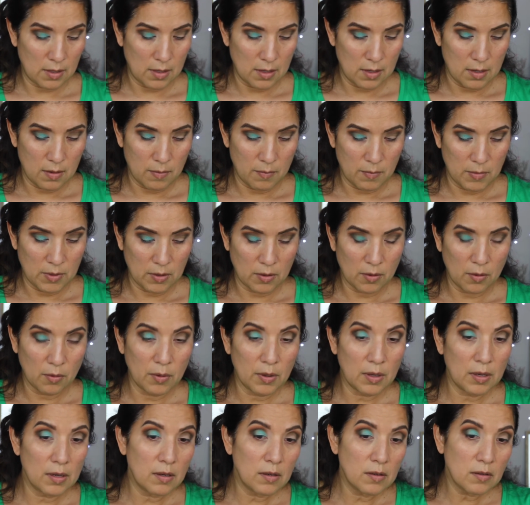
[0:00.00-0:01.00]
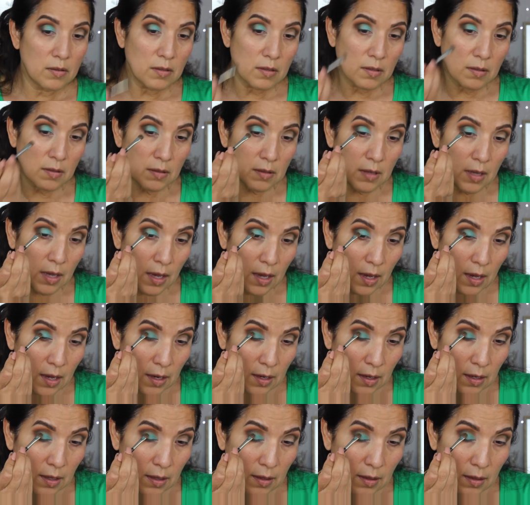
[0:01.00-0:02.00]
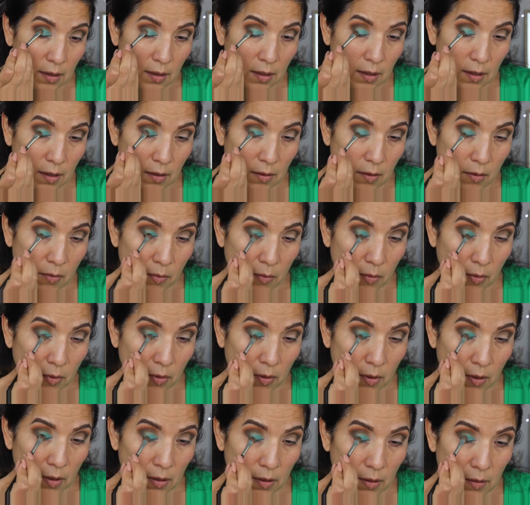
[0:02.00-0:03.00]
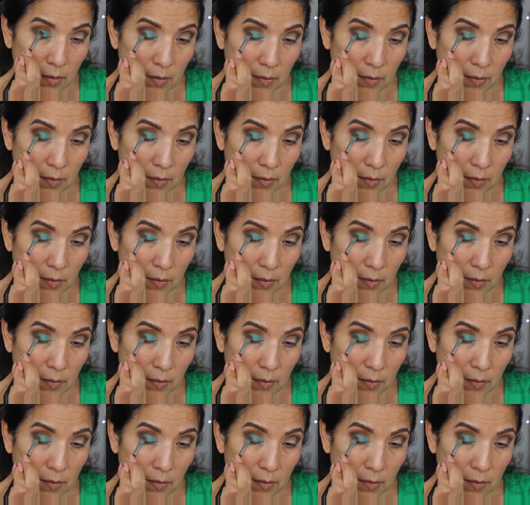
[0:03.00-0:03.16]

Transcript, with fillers: And I'm gonna go in and just add a little more.